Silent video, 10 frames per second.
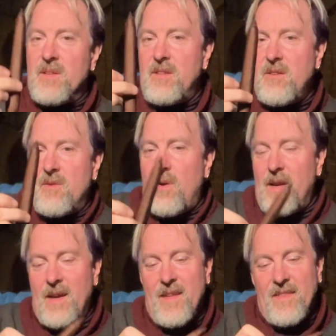I do quite
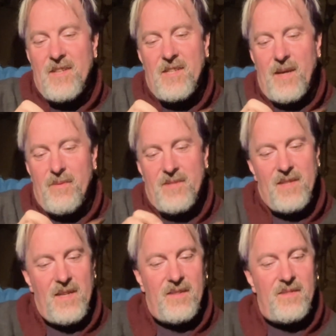like this shape of
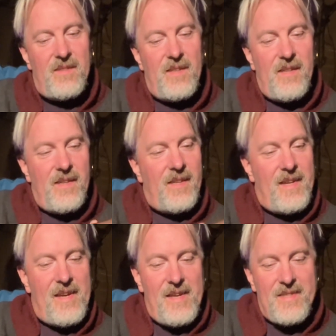cigar.
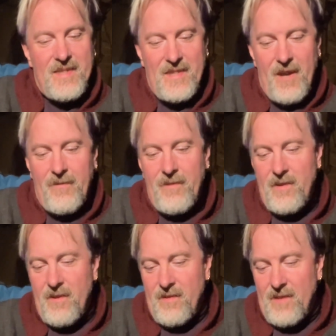It is
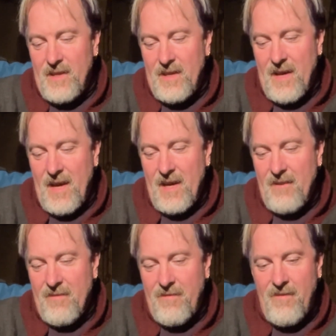definitely
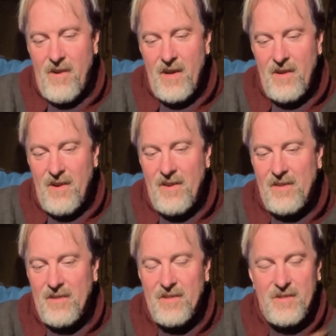a fine
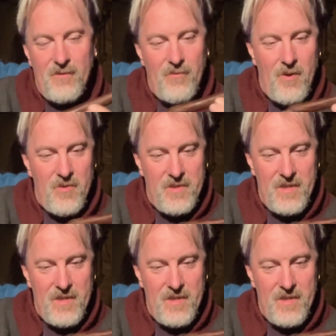art to roll a